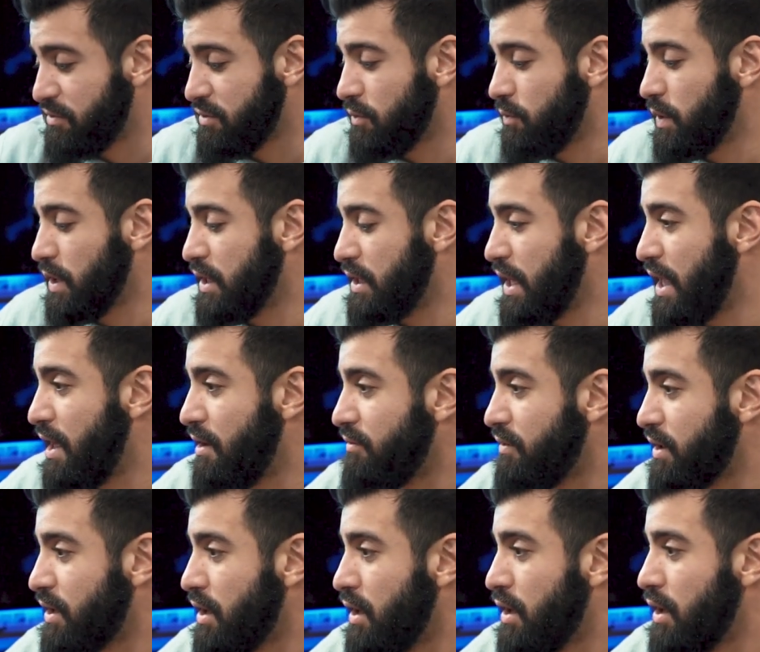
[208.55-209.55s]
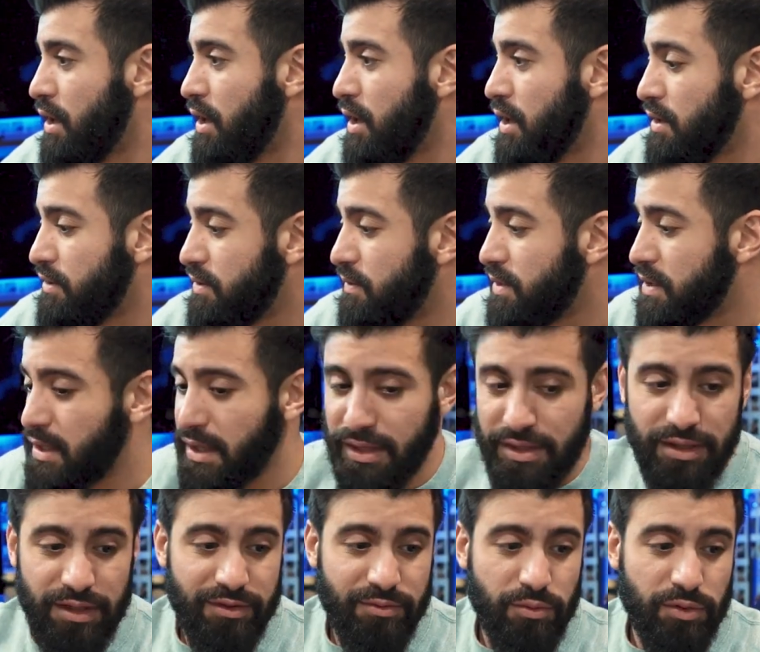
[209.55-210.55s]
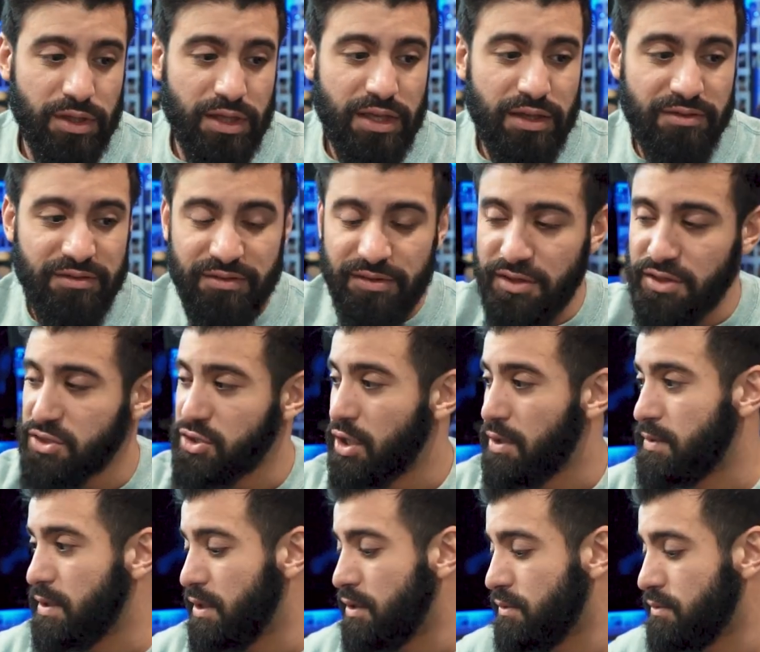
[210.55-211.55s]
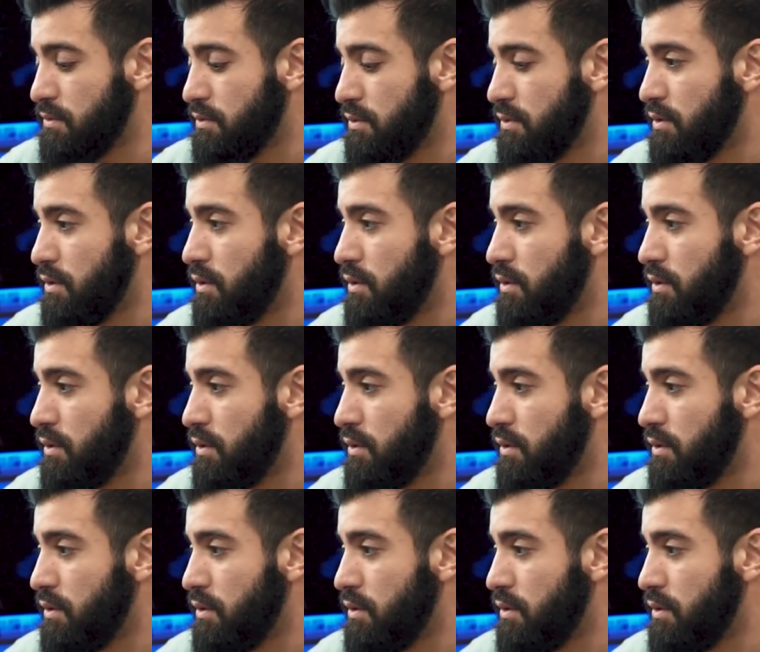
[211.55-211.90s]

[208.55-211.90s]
So we can have like something like this. We're in the key C sharp now.